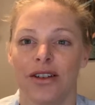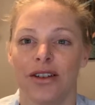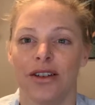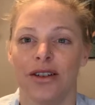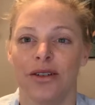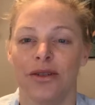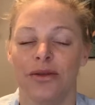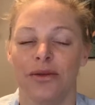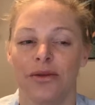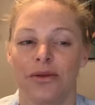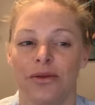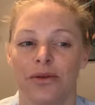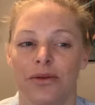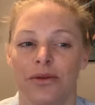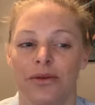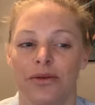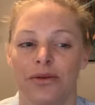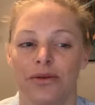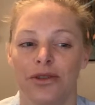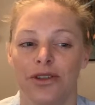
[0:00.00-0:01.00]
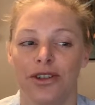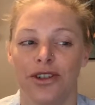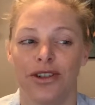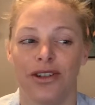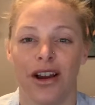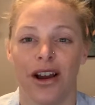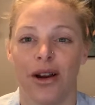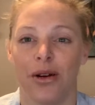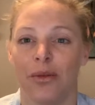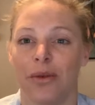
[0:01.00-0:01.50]
you should
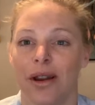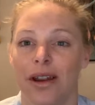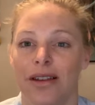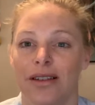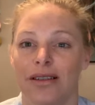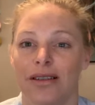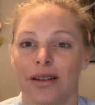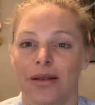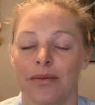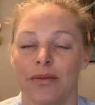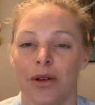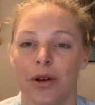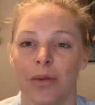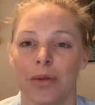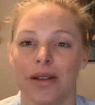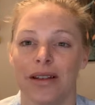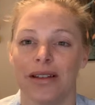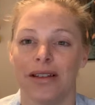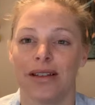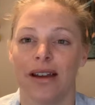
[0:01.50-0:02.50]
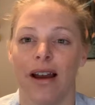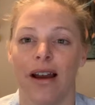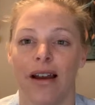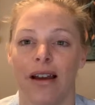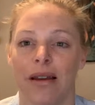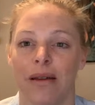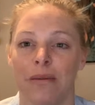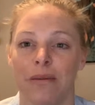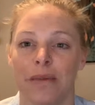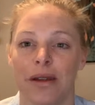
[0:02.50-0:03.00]
not waste a moment's
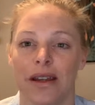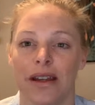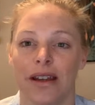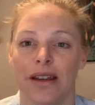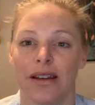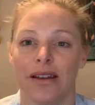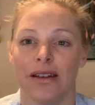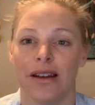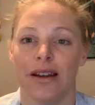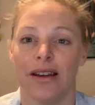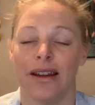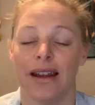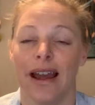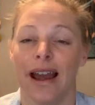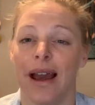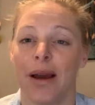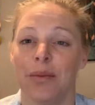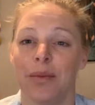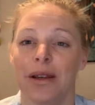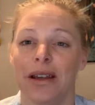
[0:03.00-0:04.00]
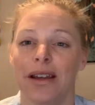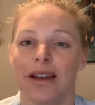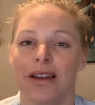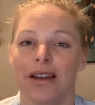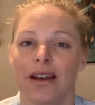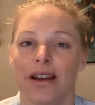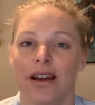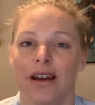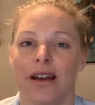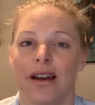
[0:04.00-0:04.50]
time being unhappy